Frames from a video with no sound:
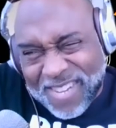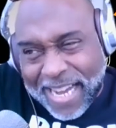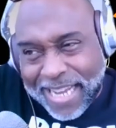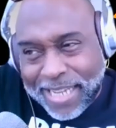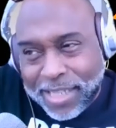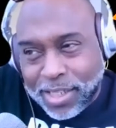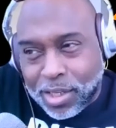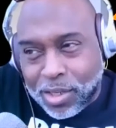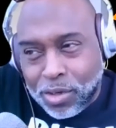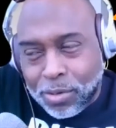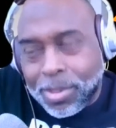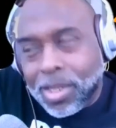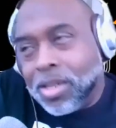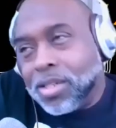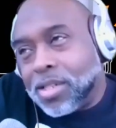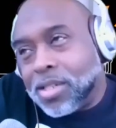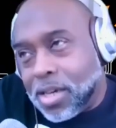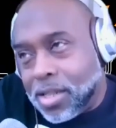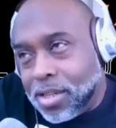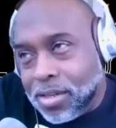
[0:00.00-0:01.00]
Ice Cube,
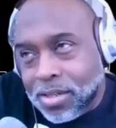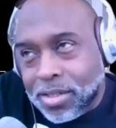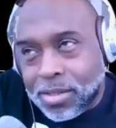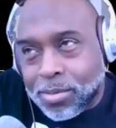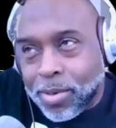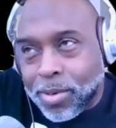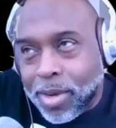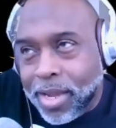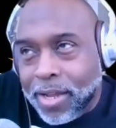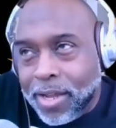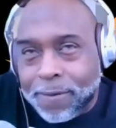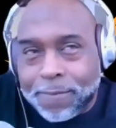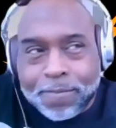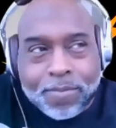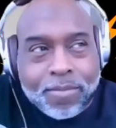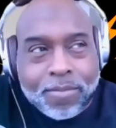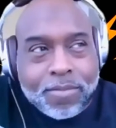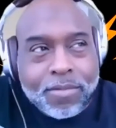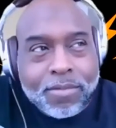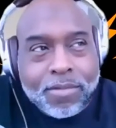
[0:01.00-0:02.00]
there's others, right?
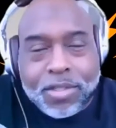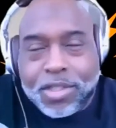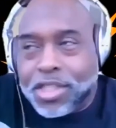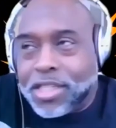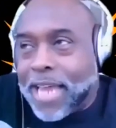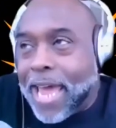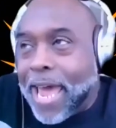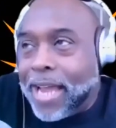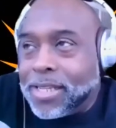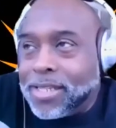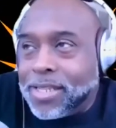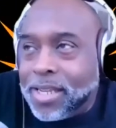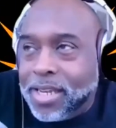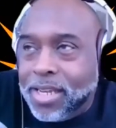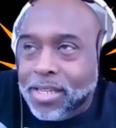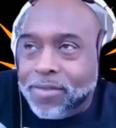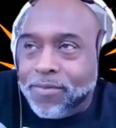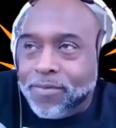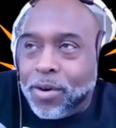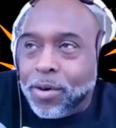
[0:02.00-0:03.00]
Shaq said
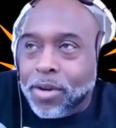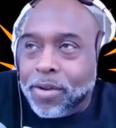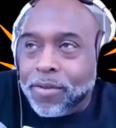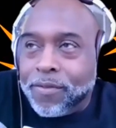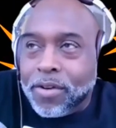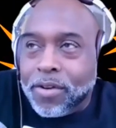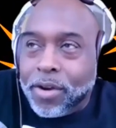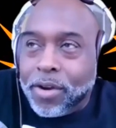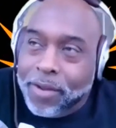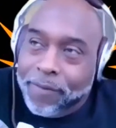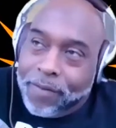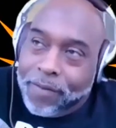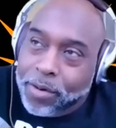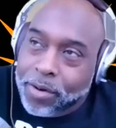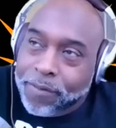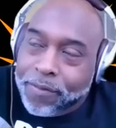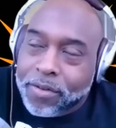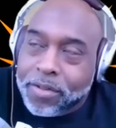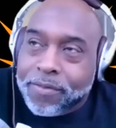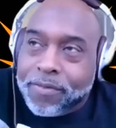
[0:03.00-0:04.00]
he
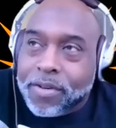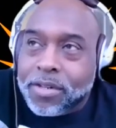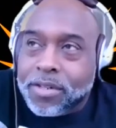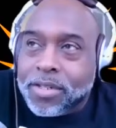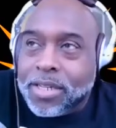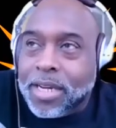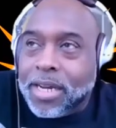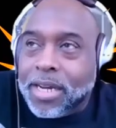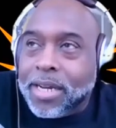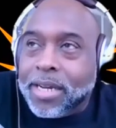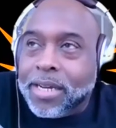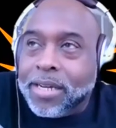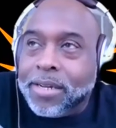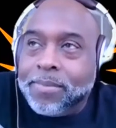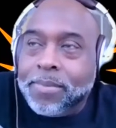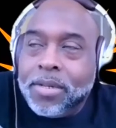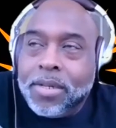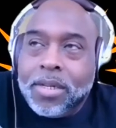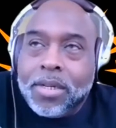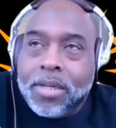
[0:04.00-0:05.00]
voted for the first
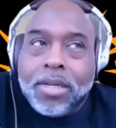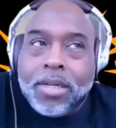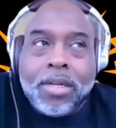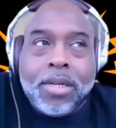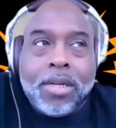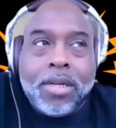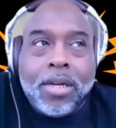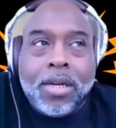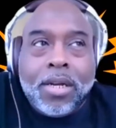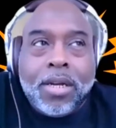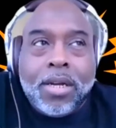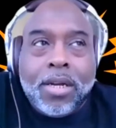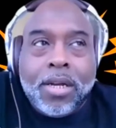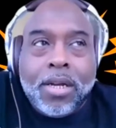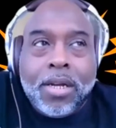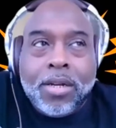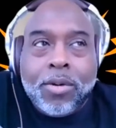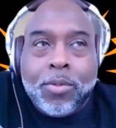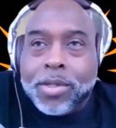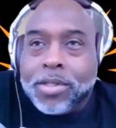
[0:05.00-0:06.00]
time,
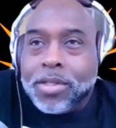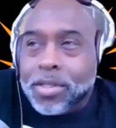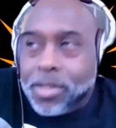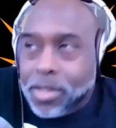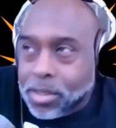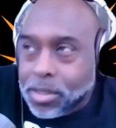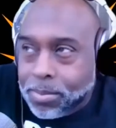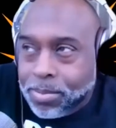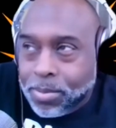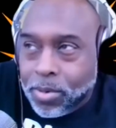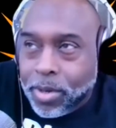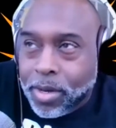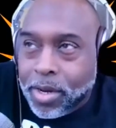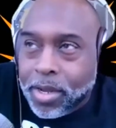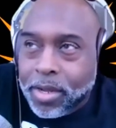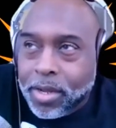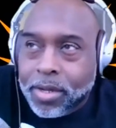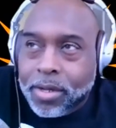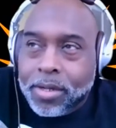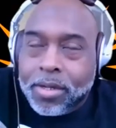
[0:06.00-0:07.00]
which is
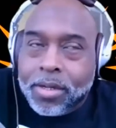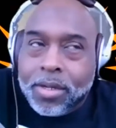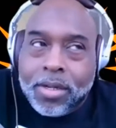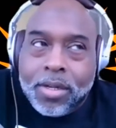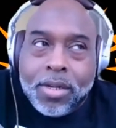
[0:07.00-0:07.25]
disappointing.